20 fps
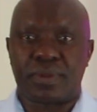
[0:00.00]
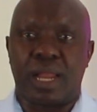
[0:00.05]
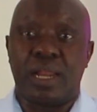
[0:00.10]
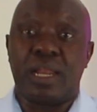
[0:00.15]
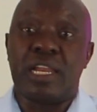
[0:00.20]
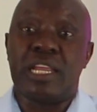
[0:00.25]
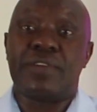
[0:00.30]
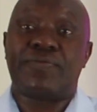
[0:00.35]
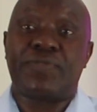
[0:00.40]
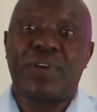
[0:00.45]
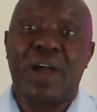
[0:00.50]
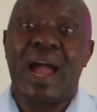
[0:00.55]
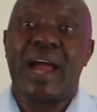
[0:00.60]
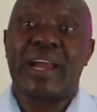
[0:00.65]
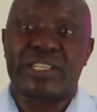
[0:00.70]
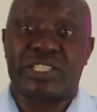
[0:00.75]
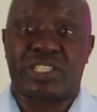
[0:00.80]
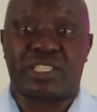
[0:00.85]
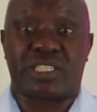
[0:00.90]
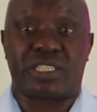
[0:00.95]
leave
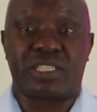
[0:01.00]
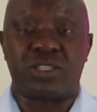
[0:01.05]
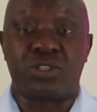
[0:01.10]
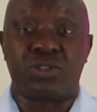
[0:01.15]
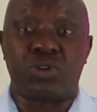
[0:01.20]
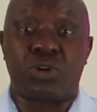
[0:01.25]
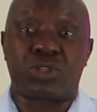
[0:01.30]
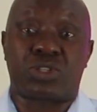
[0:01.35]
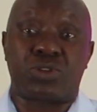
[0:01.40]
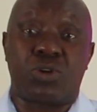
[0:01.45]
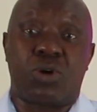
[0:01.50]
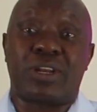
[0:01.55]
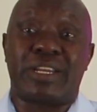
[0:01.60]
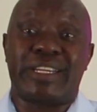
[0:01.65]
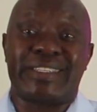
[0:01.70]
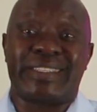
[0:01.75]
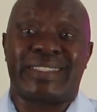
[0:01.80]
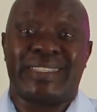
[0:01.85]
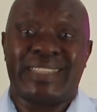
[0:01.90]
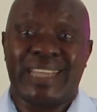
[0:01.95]
us not
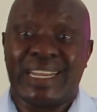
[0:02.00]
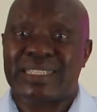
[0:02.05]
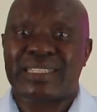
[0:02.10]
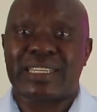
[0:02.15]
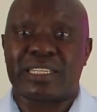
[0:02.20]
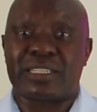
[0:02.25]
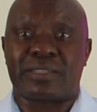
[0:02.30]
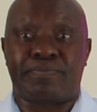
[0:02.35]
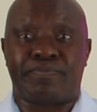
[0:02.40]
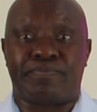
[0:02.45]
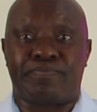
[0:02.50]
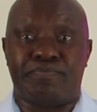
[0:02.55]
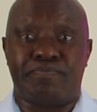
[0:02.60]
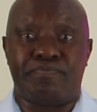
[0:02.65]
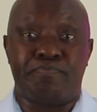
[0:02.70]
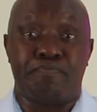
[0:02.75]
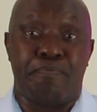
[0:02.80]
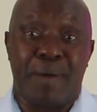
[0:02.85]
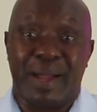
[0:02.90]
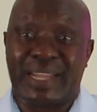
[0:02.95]
only dented,
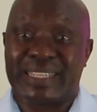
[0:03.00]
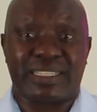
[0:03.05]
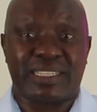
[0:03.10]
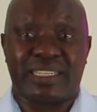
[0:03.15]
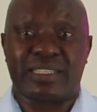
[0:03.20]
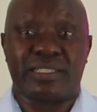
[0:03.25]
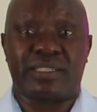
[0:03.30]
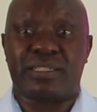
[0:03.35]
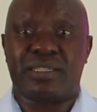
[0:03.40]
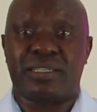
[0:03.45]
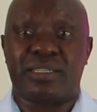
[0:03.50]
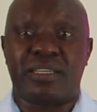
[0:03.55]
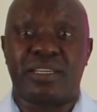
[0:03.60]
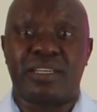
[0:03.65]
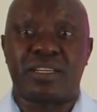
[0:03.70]
battered,